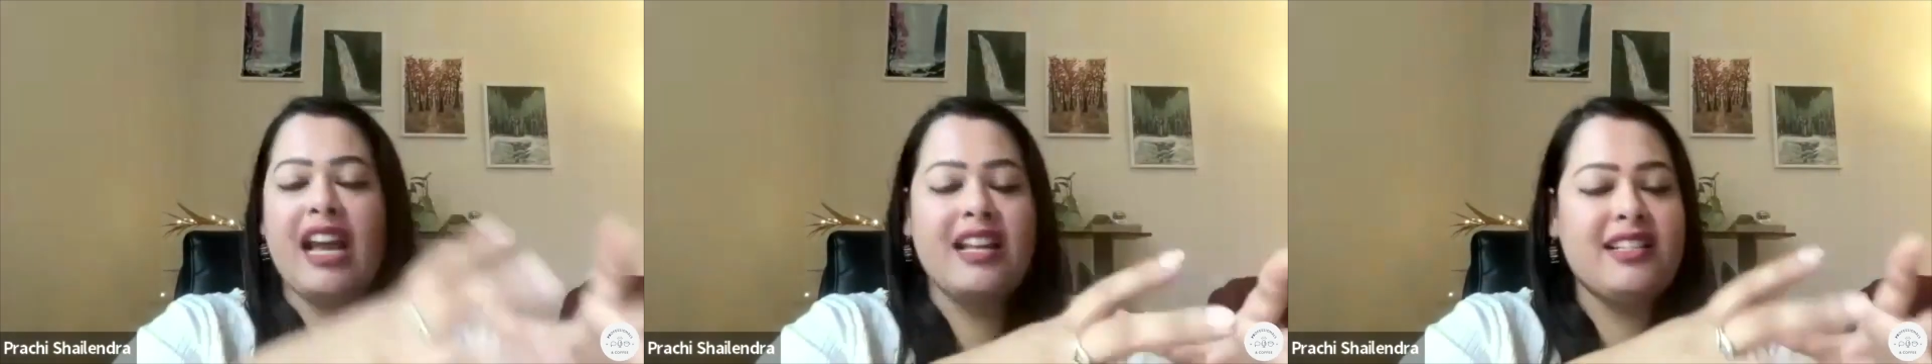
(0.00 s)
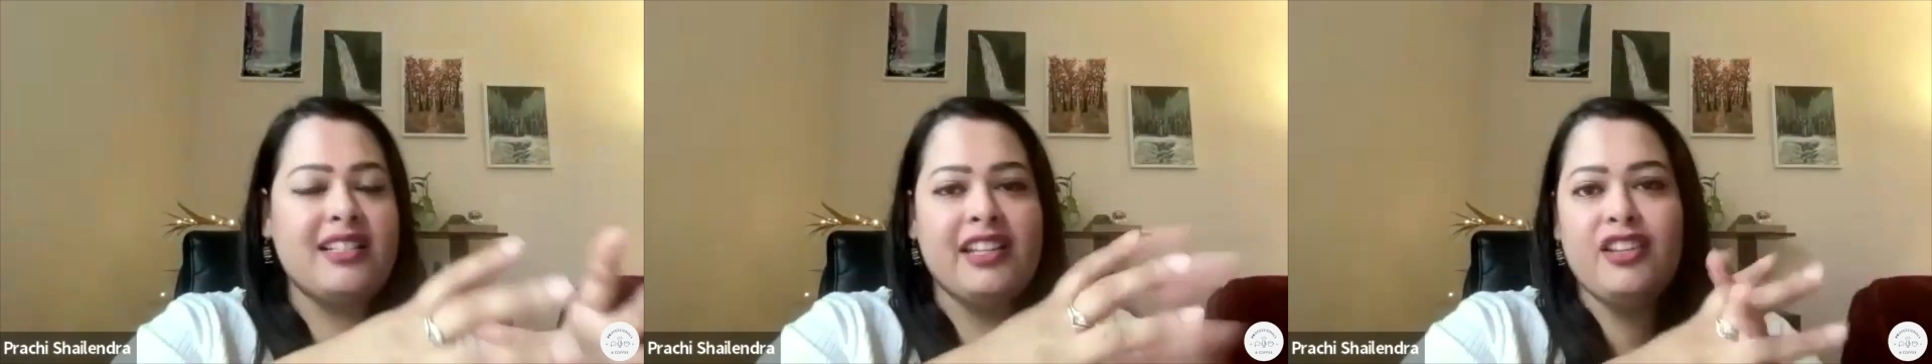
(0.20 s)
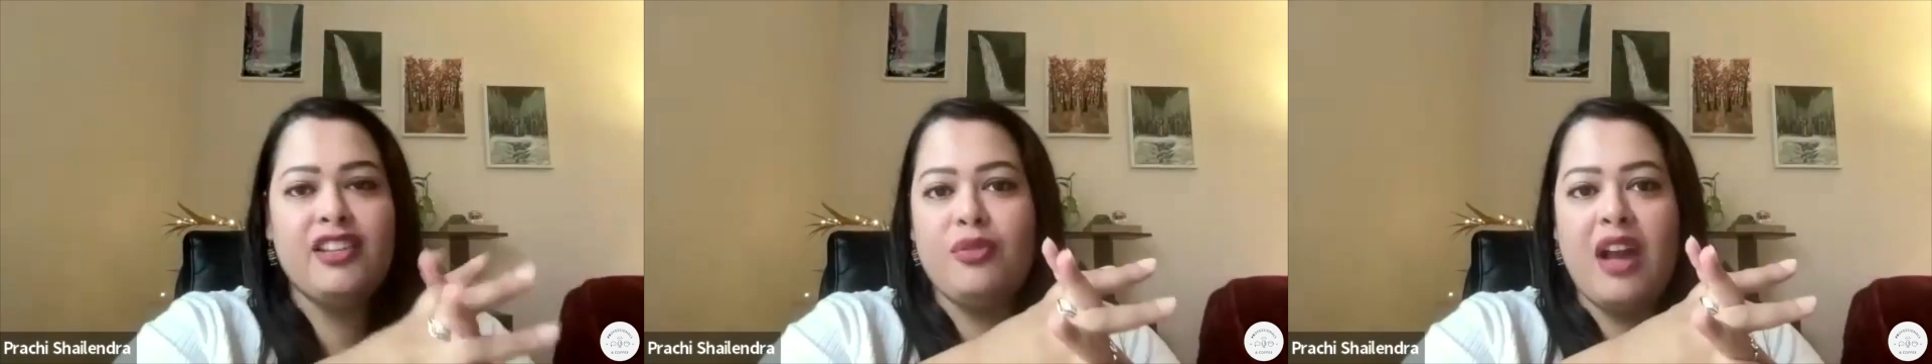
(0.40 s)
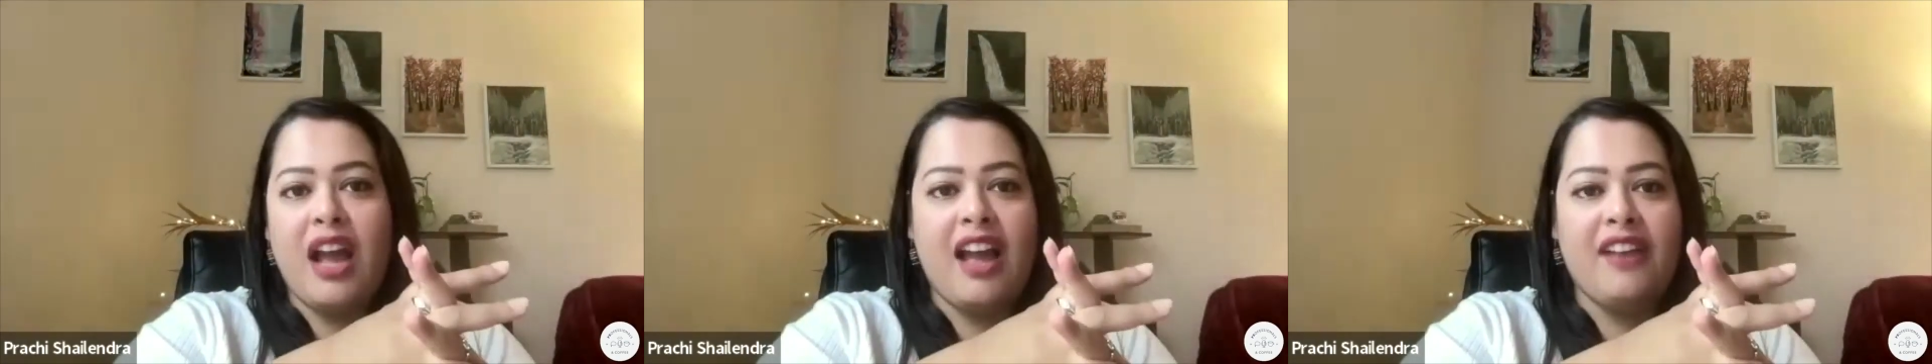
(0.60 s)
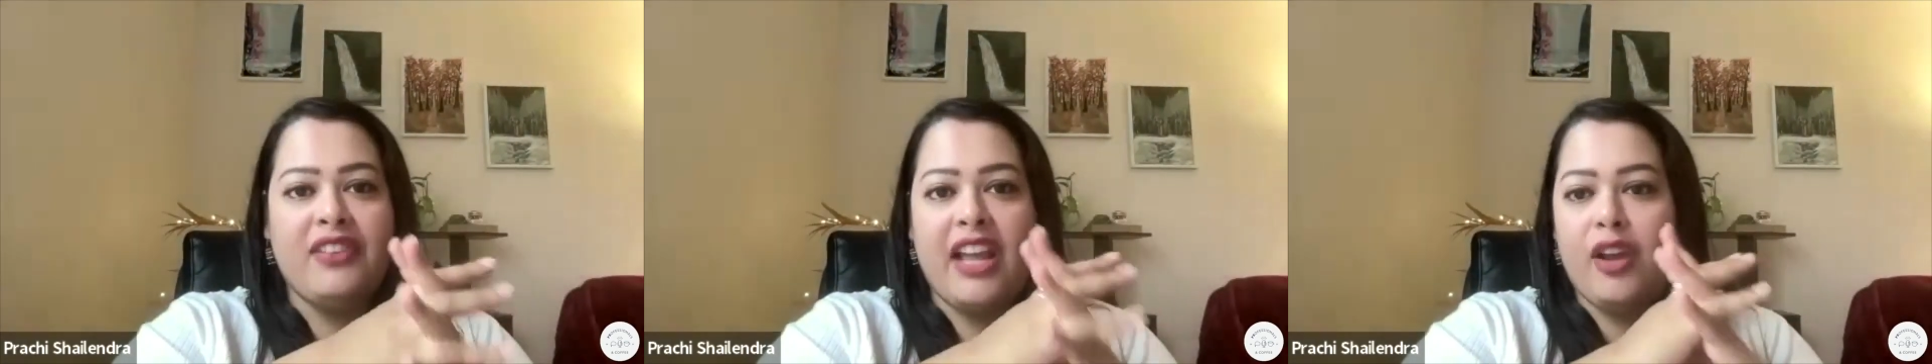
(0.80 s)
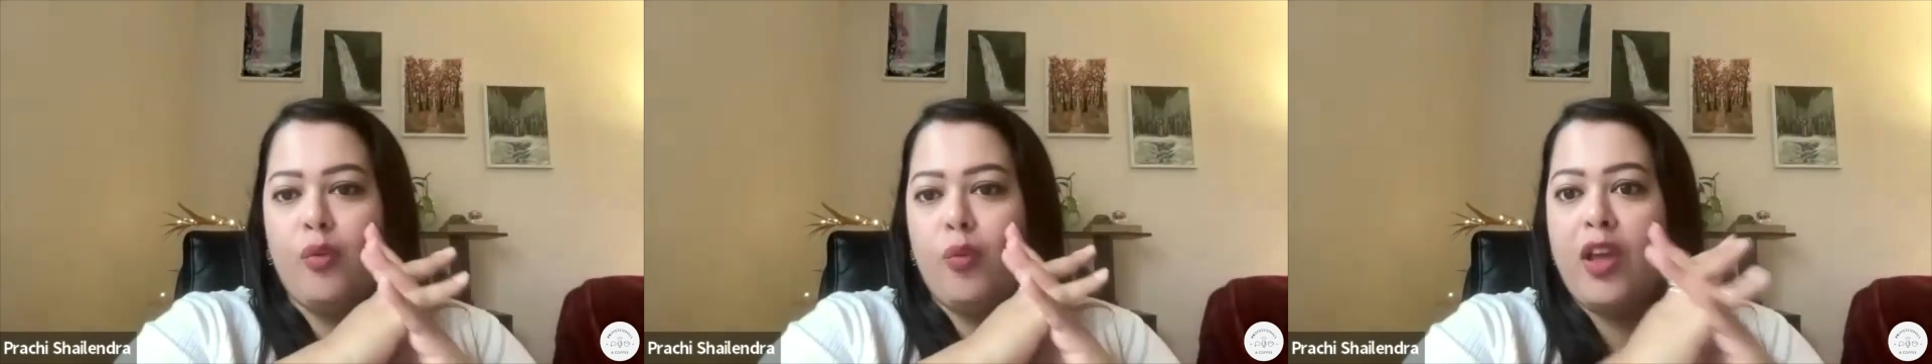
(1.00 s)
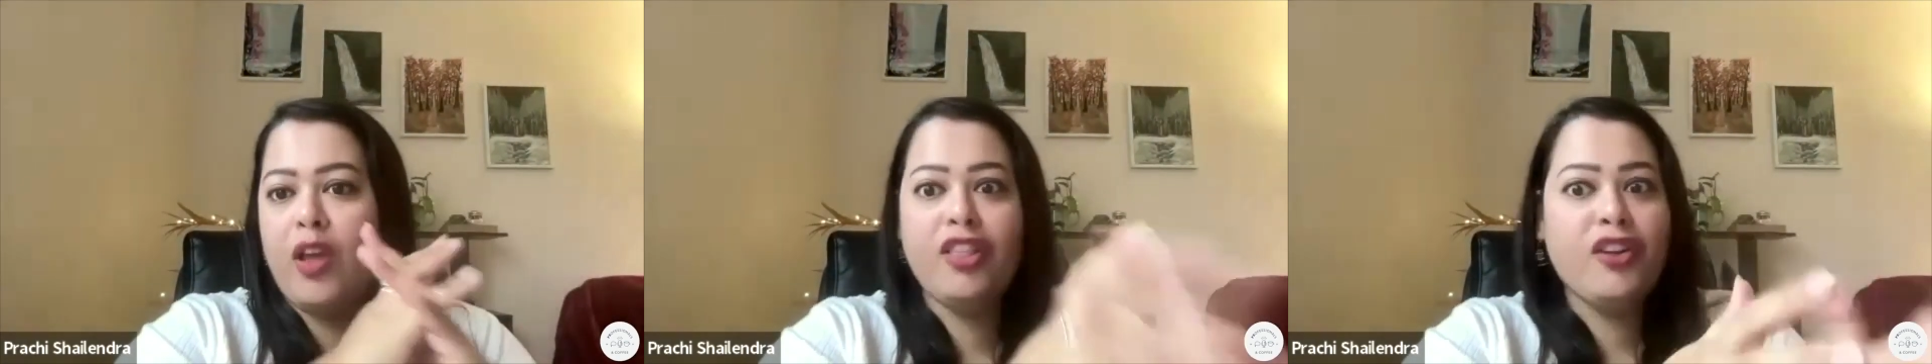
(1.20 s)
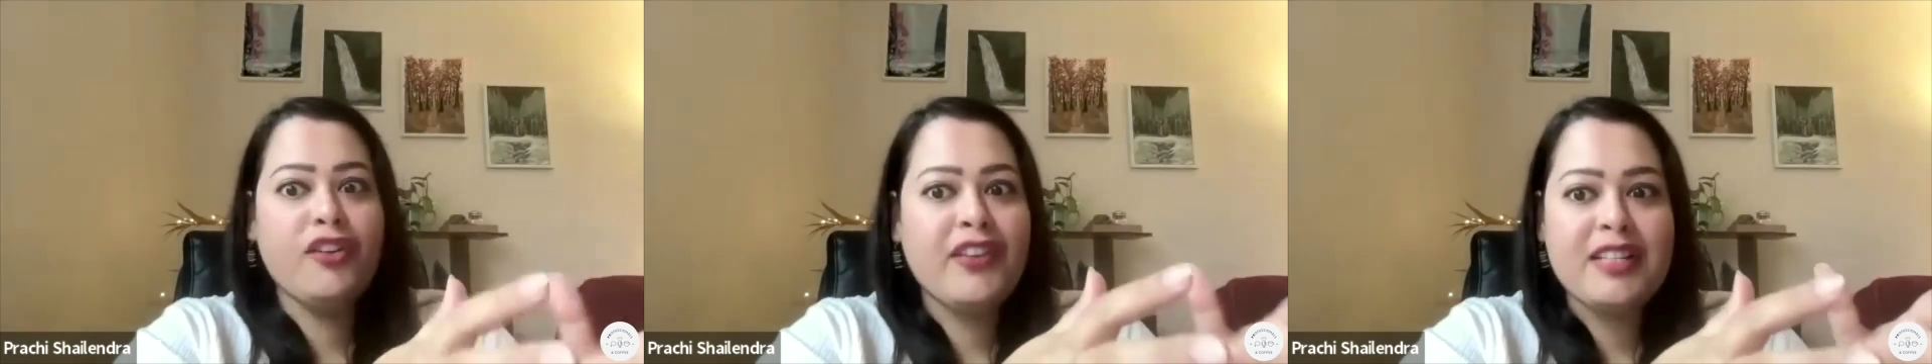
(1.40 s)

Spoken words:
I see you have like wealth of